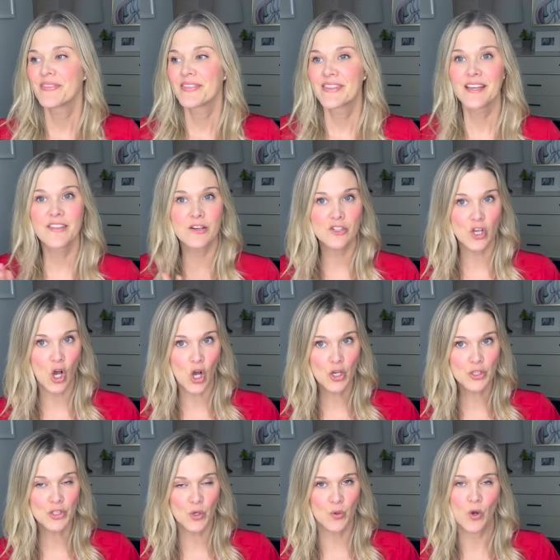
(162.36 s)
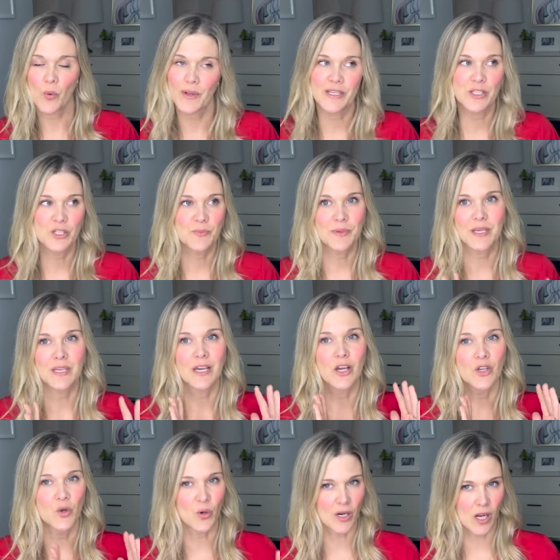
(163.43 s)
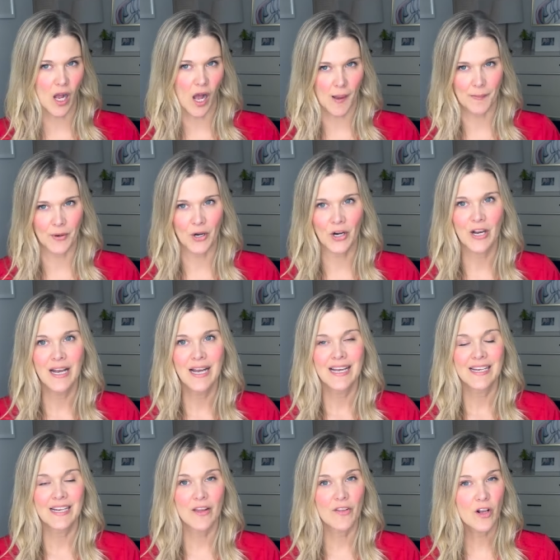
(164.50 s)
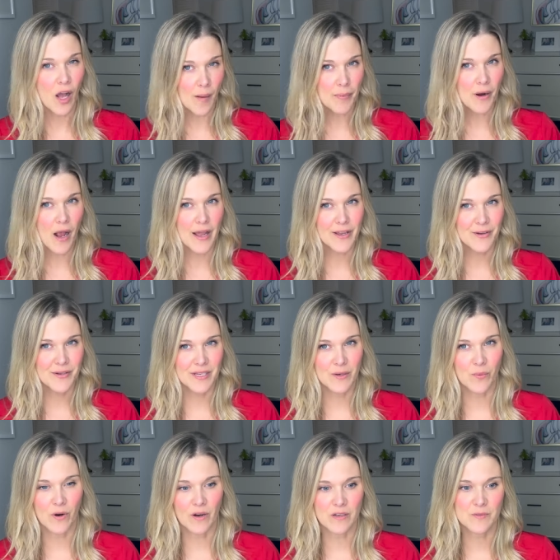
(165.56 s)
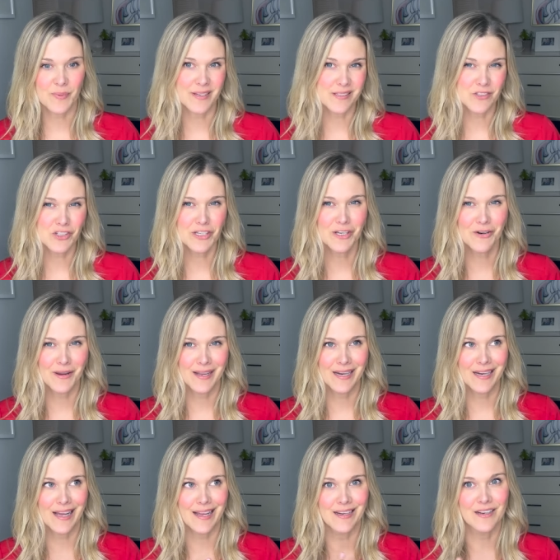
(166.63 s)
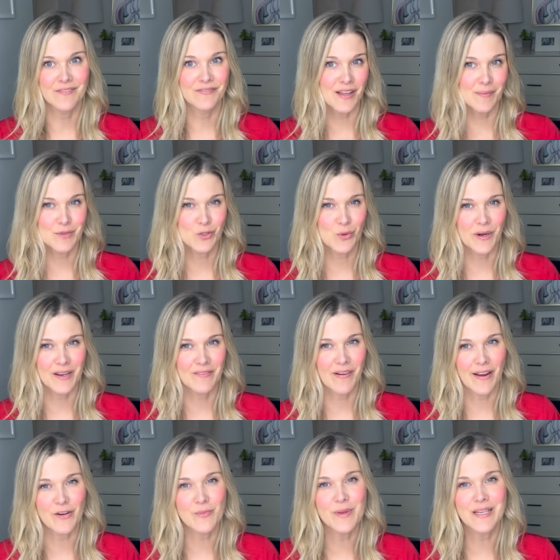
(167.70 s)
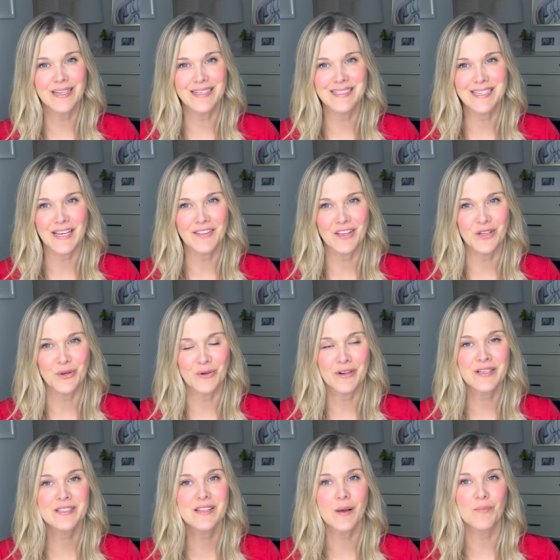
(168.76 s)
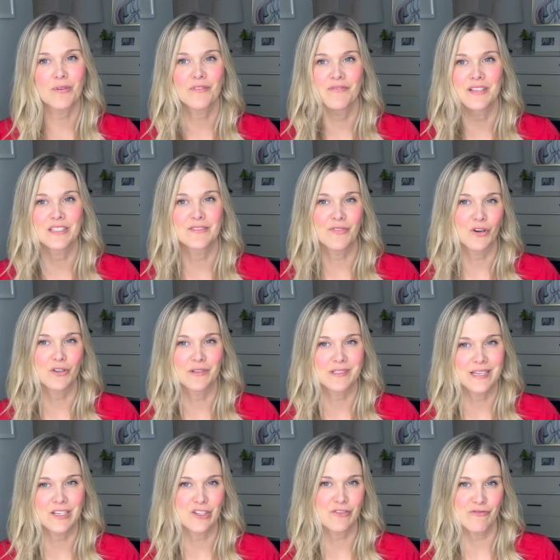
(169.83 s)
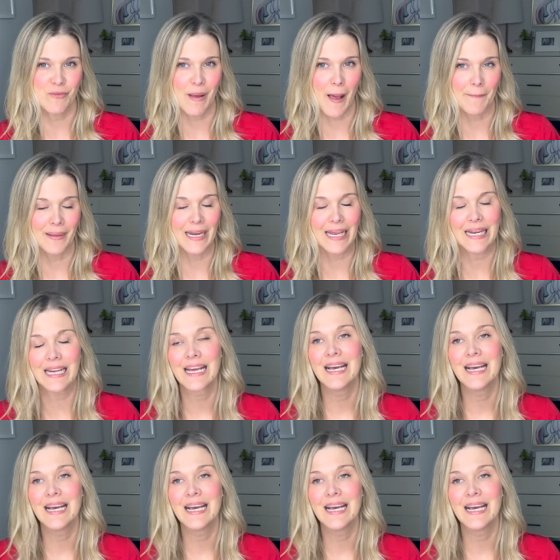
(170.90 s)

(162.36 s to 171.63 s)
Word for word: Then there's also going to be your copper. Now, the copper IUD works by essentially creating an inflammatory environment inside the uterus that prevents fertilization from happening.